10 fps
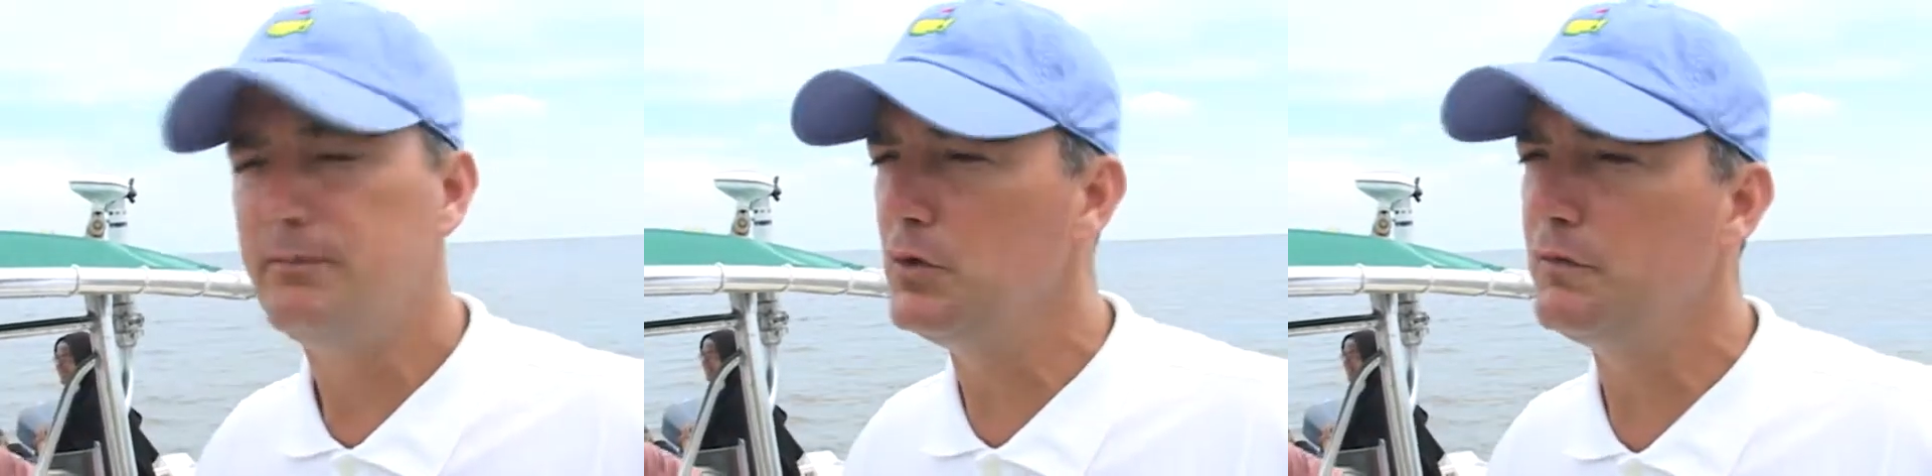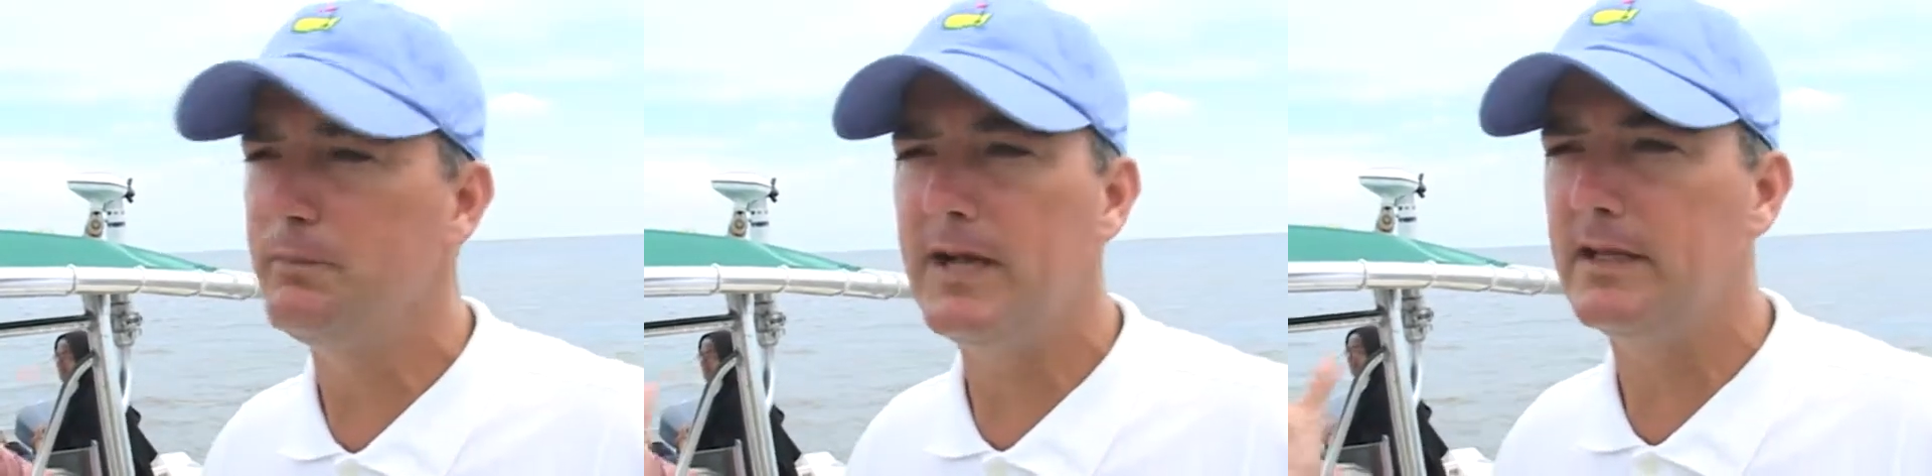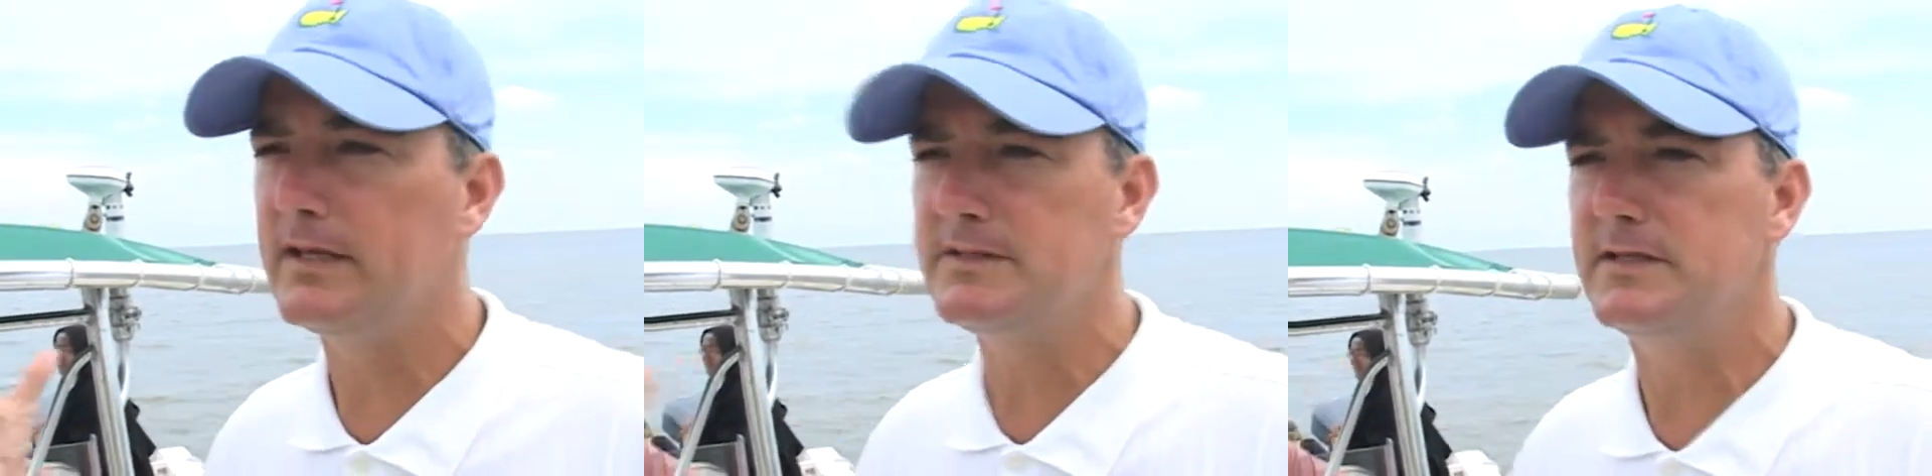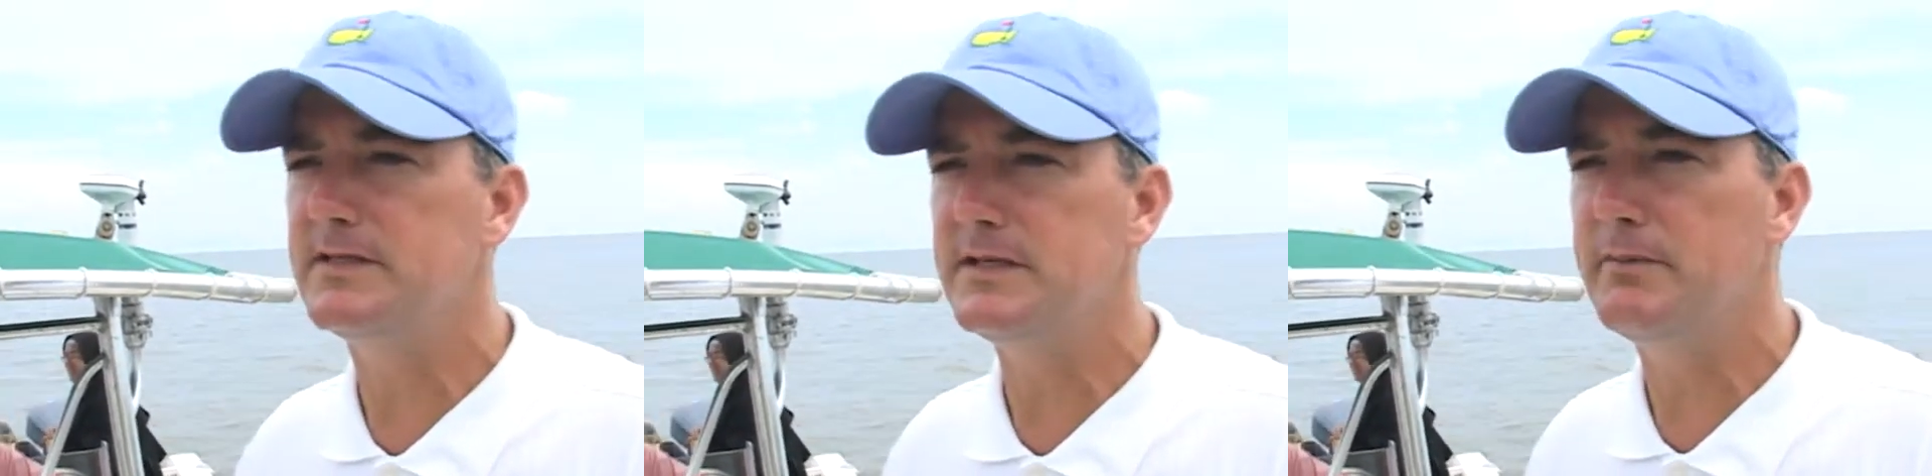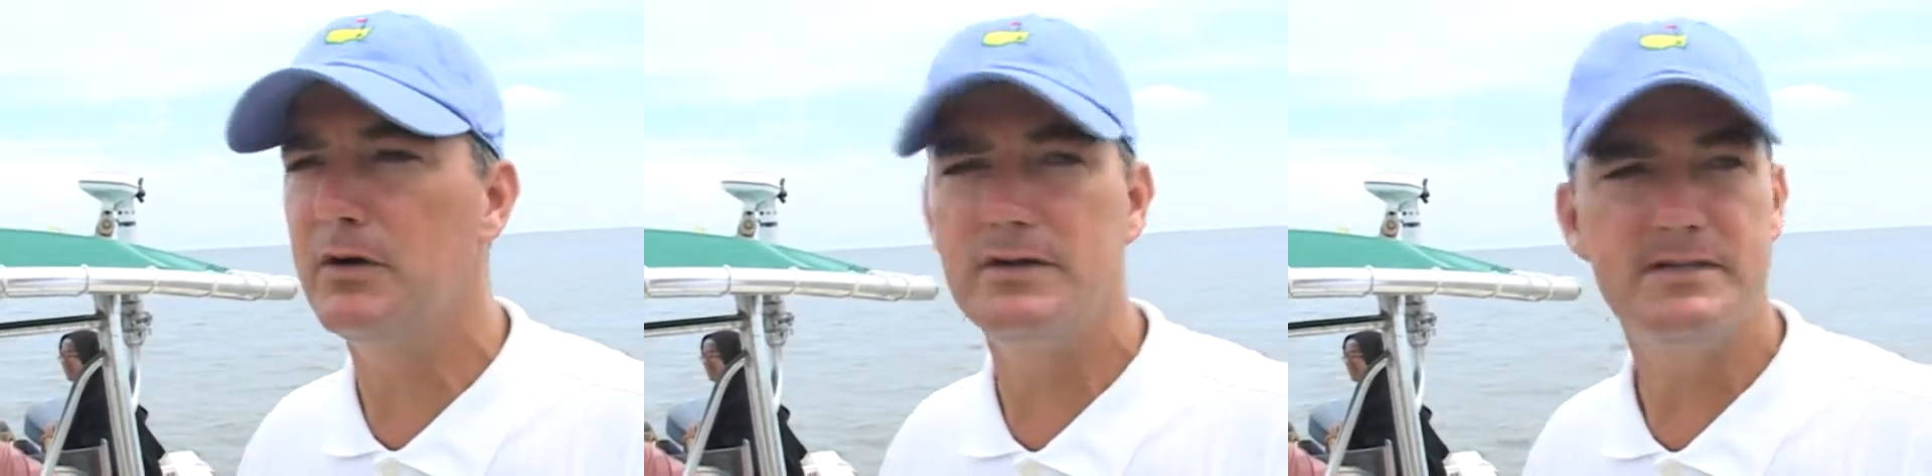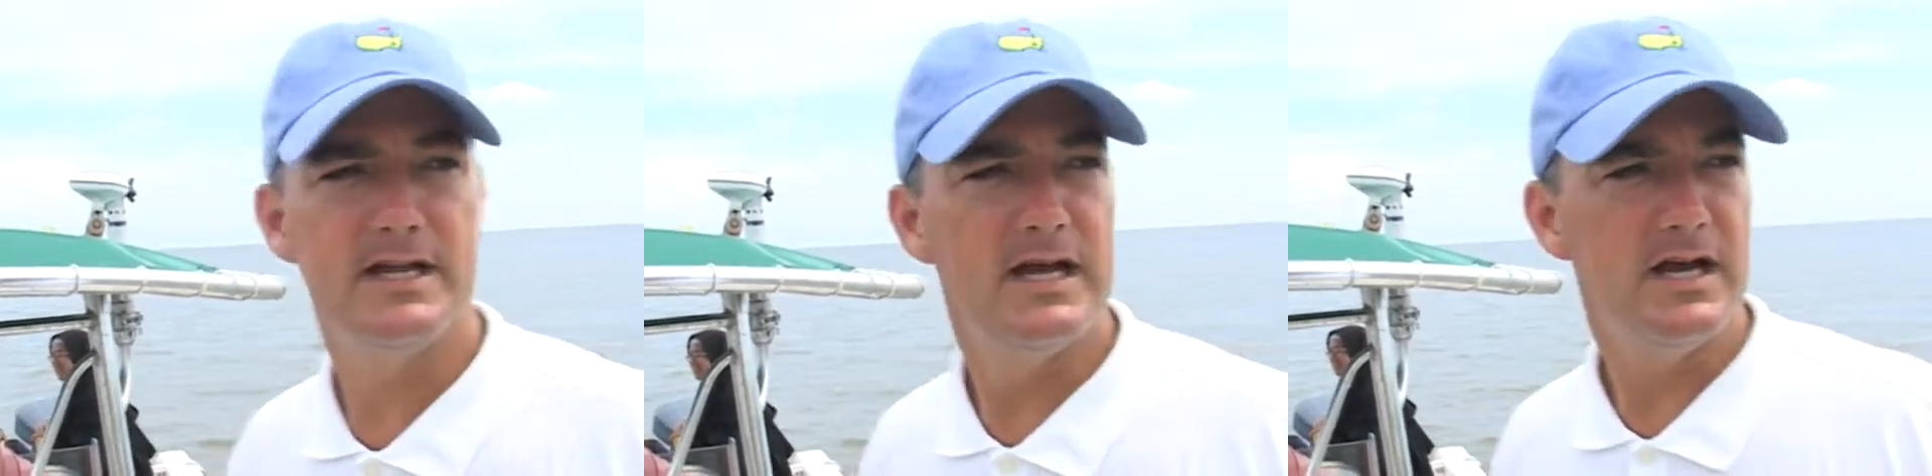beautiful pelicans and the seabirds.